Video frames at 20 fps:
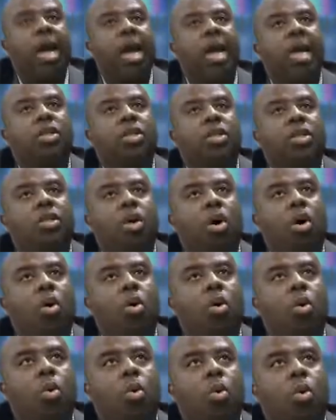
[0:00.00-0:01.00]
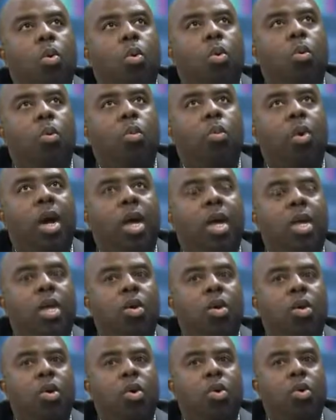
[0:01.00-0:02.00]
And so
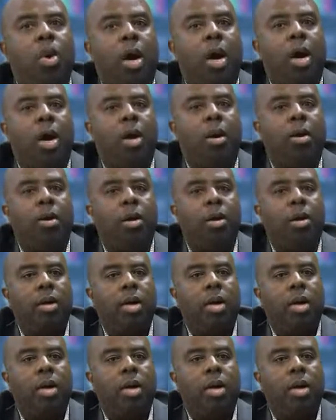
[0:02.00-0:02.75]
when you are